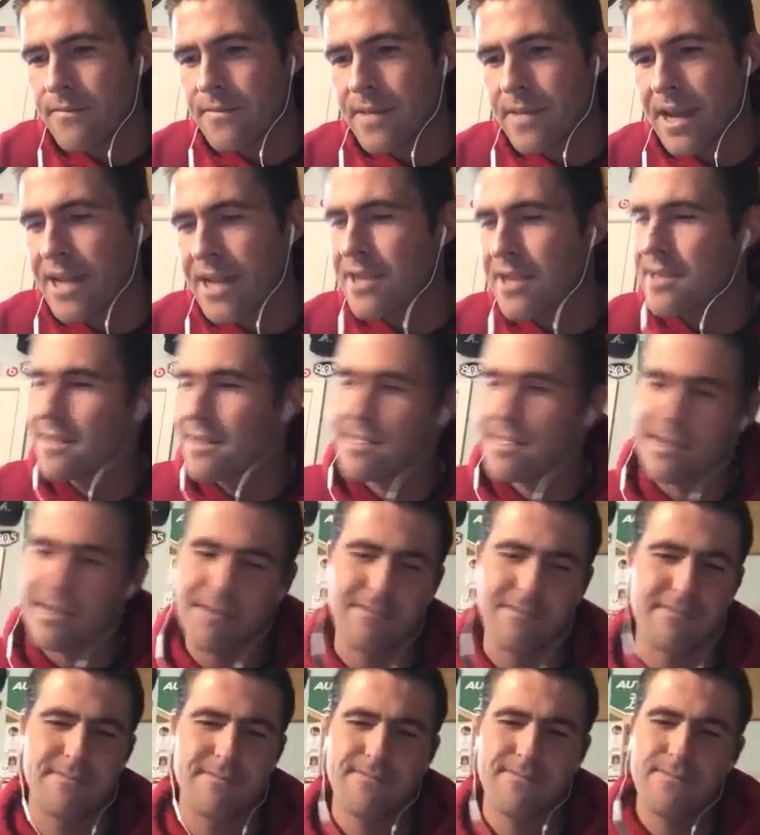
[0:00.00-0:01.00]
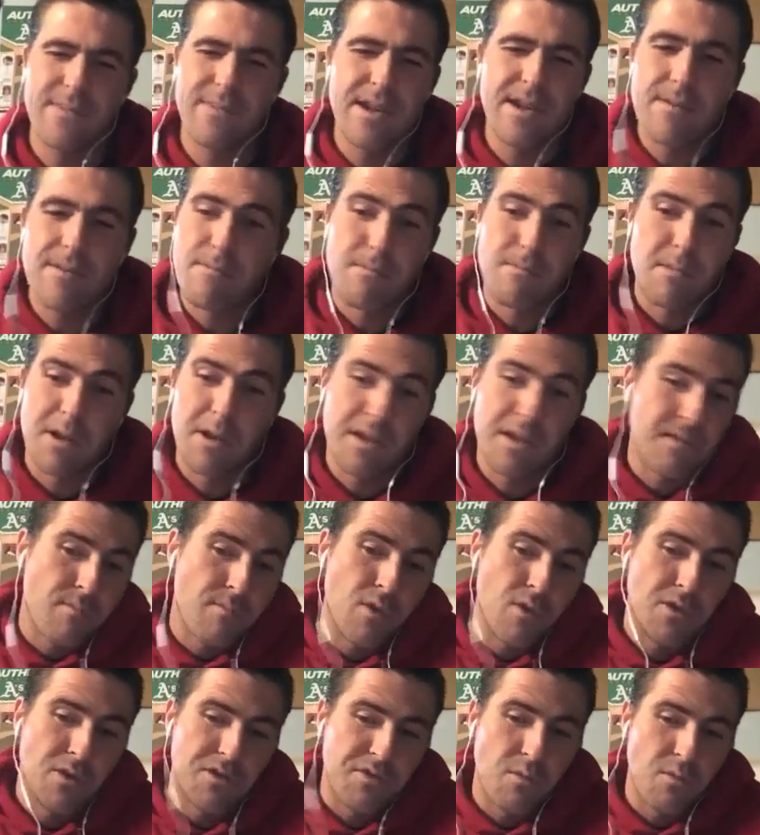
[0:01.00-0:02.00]
I just love him running the
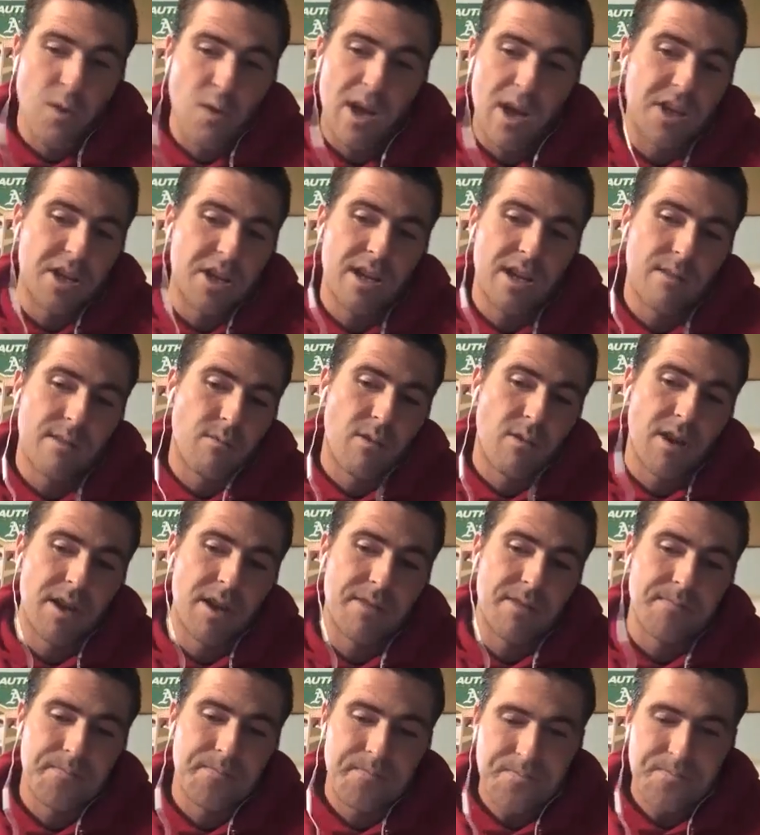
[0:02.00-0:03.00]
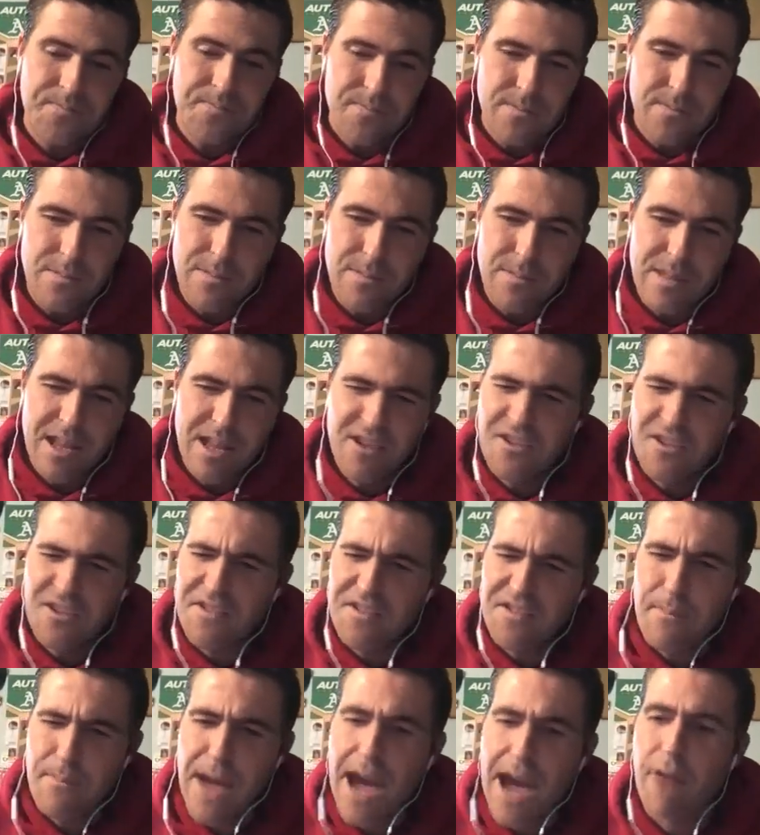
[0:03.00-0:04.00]
ball, just watching him run, just the
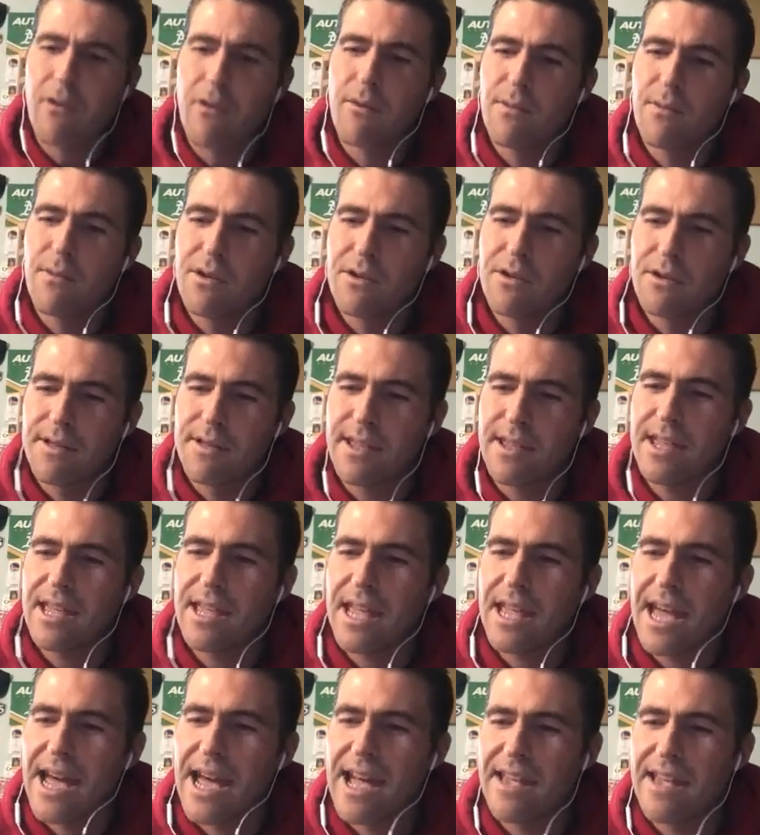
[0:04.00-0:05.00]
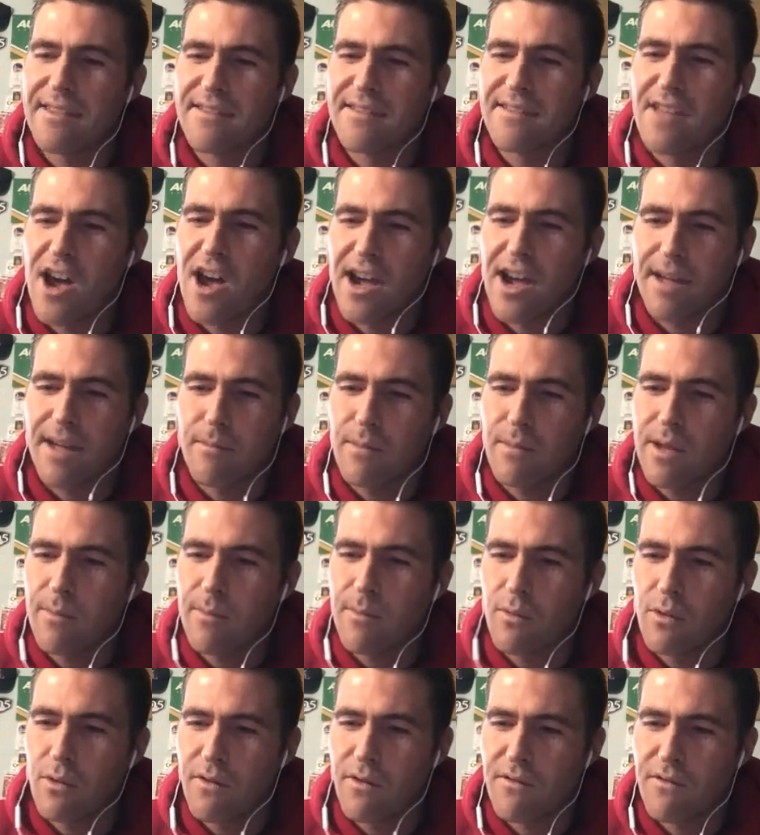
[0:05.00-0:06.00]
power ability he has, knocking
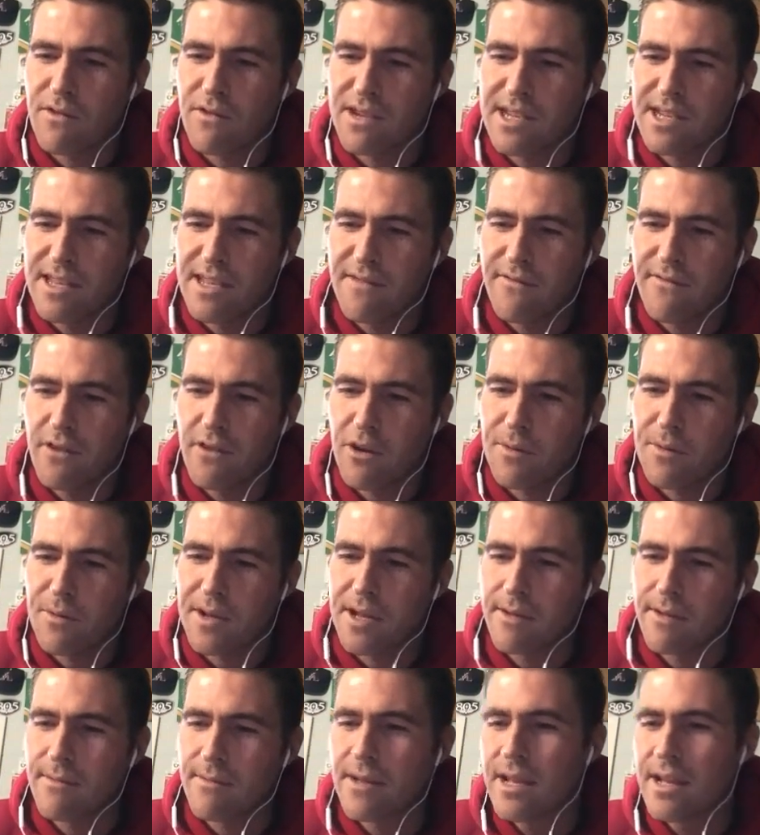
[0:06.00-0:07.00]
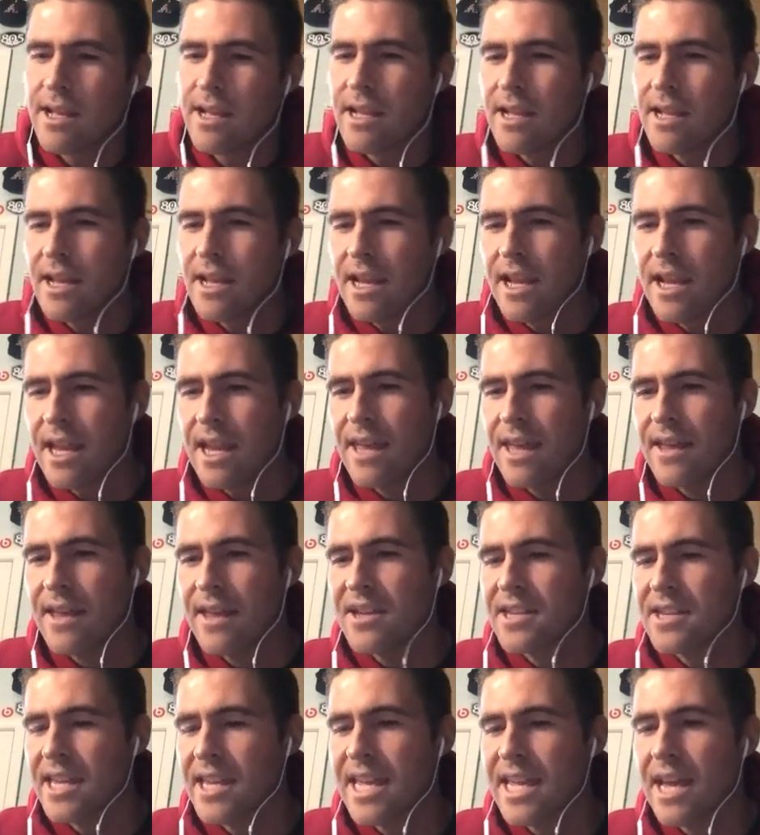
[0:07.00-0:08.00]
people over, stiff arming them. And I
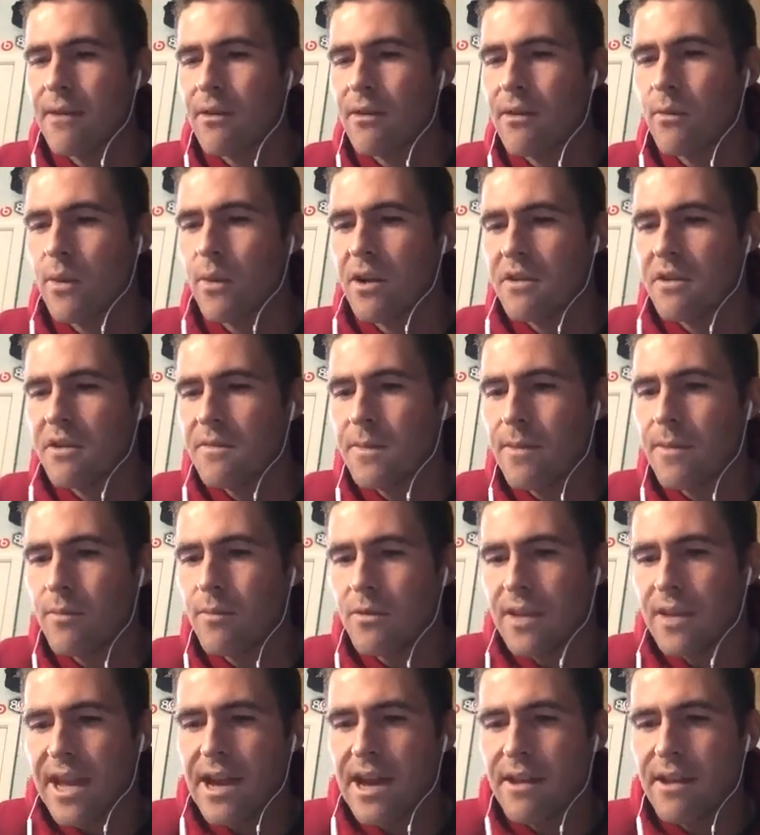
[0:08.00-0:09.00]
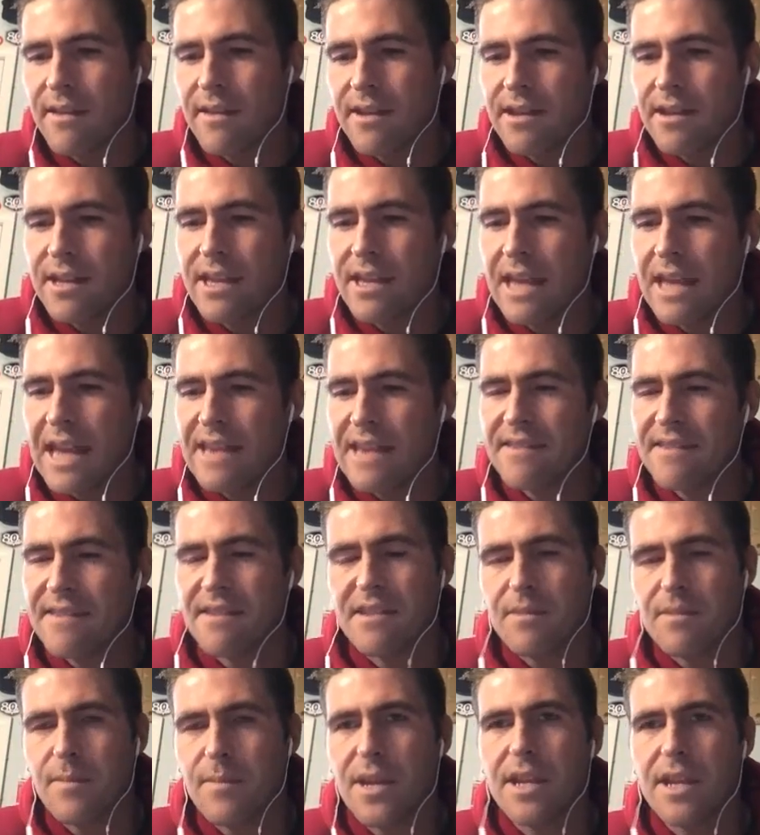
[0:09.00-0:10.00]
just like how he wears people down, and then he has the
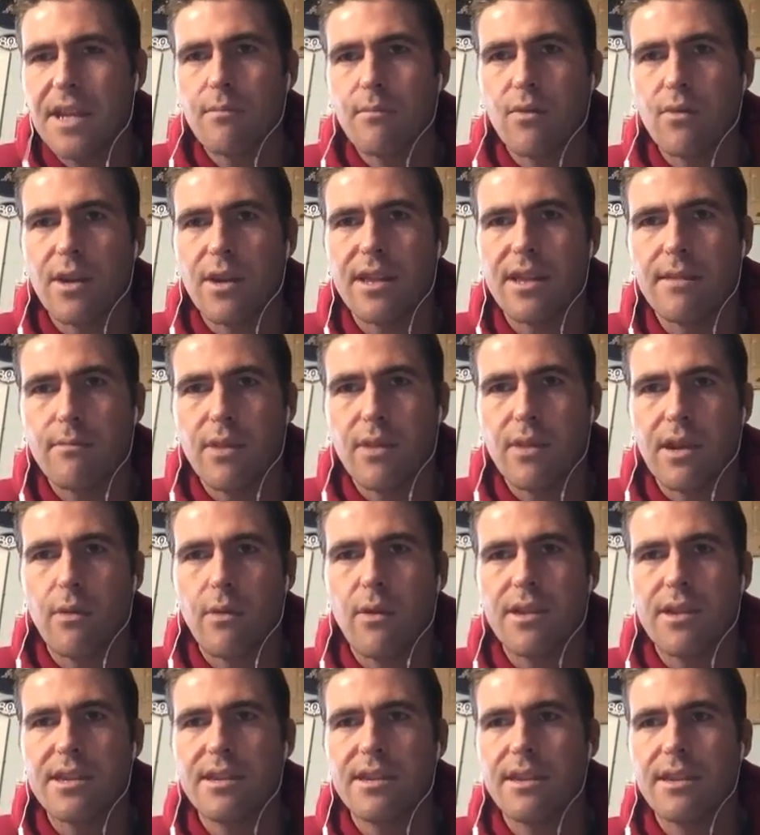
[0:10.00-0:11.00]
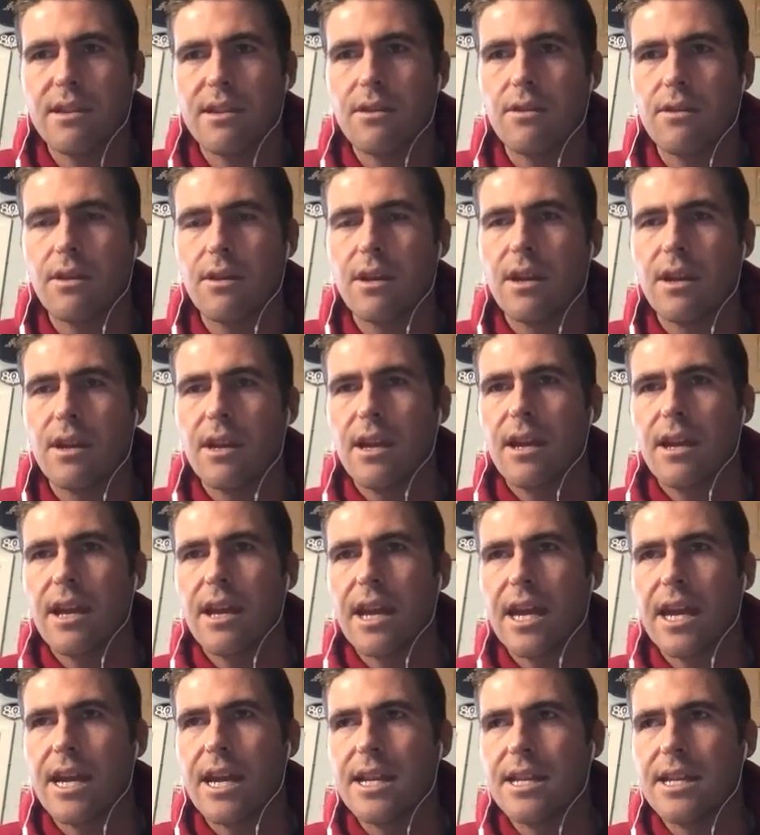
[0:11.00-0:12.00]
speed to break the big one still.
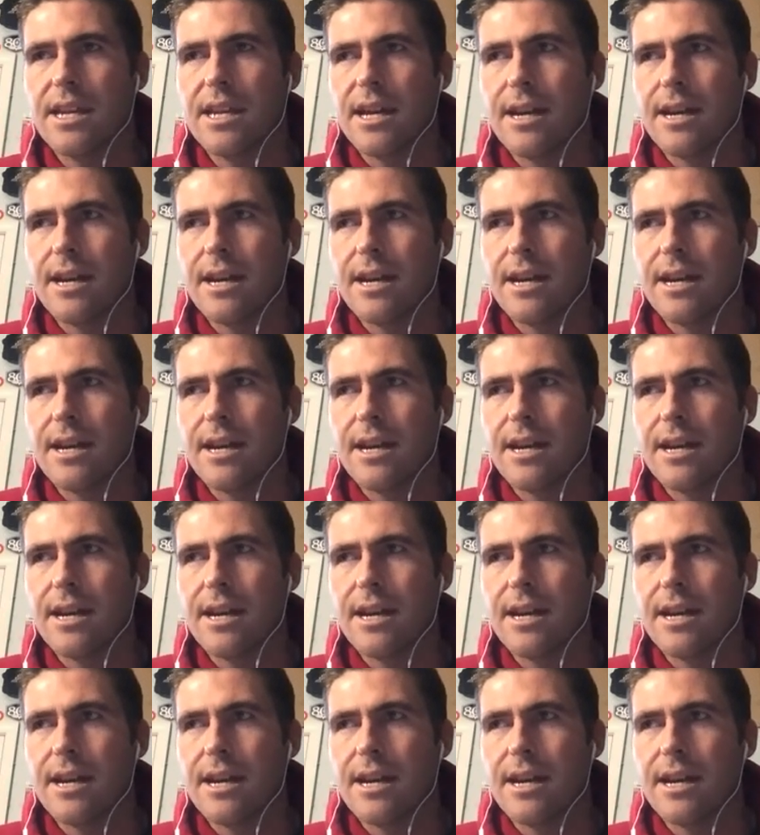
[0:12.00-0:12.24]
And